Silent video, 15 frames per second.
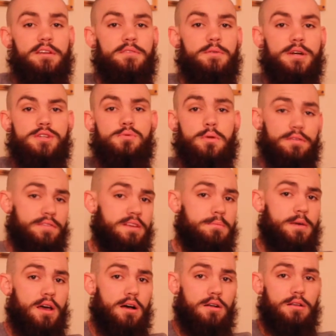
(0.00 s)
of which were
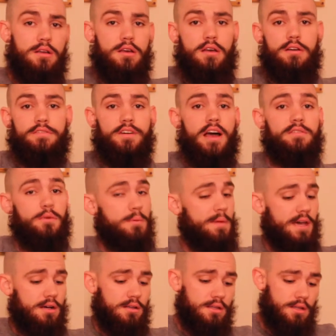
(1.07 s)
female, 5 were
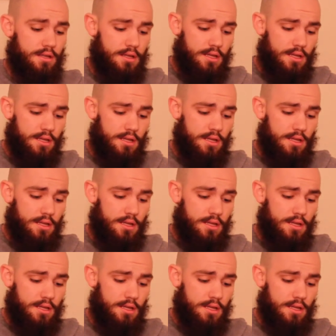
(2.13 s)
male.